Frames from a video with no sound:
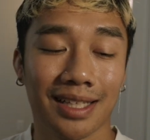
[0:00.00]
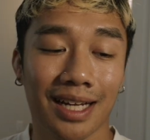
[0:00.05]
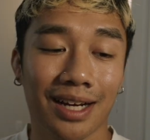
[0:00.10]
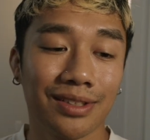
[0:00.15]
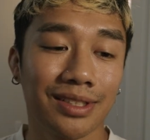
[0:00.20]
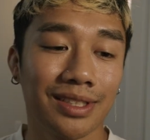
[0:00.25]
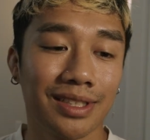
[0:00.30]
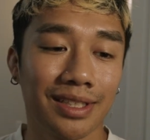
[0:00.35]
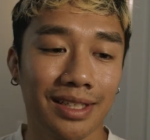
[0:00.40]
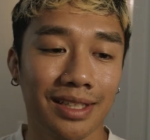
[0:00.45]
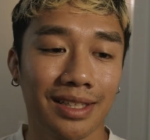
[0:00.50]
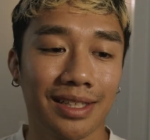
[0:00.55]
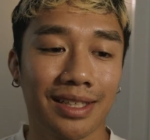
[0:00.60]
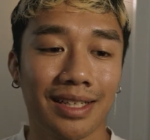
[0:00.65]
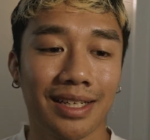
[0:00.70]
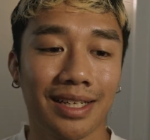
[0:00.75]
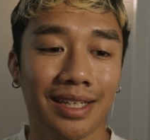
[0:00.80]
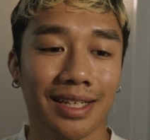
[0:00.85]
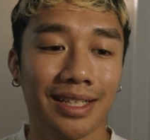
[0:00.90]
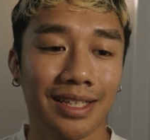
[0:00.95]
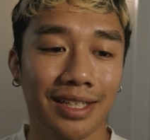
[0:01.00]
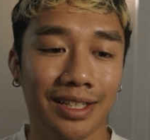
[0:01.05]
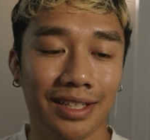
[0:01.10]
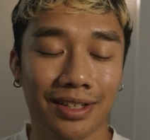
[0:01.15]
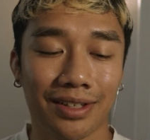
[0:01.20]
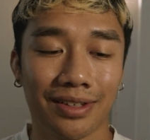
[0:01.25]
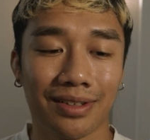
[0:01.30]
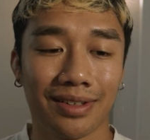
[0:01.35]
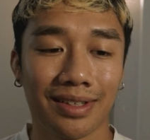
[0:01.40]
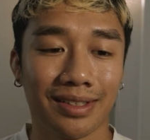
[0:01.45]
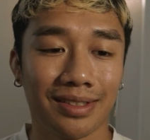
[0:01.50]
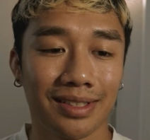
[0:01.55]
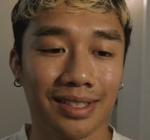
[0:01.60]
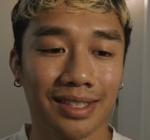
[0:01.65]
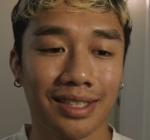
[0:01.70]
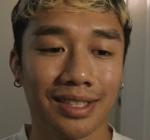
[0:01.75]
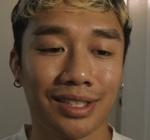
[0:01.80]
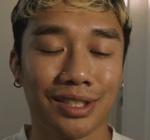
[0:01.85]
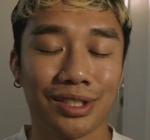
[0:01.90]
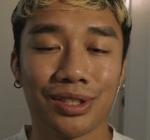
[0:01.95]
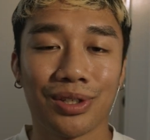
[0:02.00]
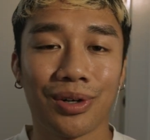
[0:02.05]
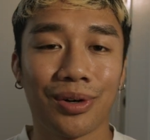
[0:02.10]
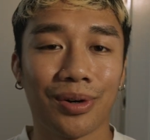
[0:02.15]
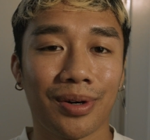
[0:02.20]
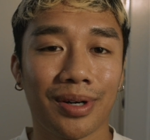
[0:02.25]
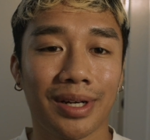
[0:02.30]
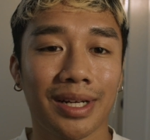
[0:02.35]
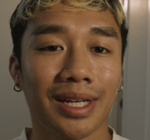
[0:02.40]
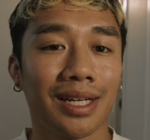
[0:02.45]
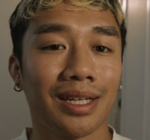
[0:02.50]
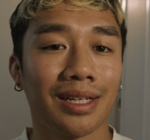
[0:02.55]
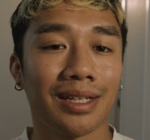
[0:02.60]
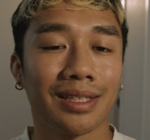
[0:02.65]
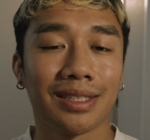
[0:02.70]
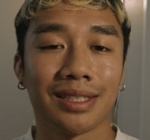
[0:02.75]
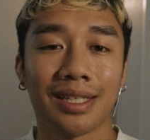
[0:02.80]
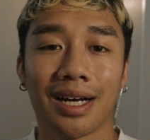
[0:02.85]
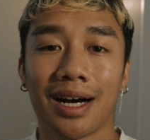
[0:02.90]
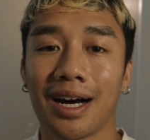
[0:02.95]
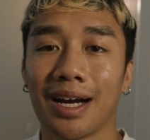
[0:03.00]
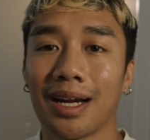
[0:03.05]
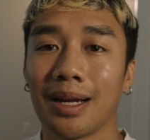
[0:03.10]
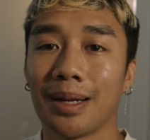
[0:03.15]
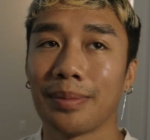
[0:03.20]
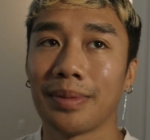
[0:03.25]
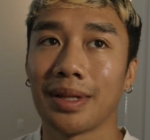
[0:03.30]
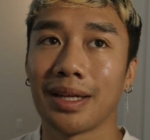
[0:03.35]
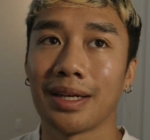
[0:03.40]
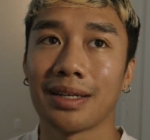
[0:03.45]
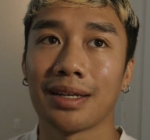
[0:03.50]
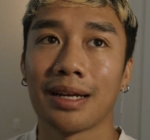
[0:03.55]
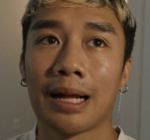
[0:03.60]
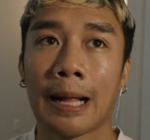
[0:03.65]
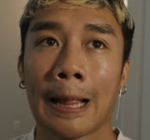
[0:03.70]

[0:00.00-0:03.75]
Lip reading: That was a good thing, you know, it was a good story, a good time. Like,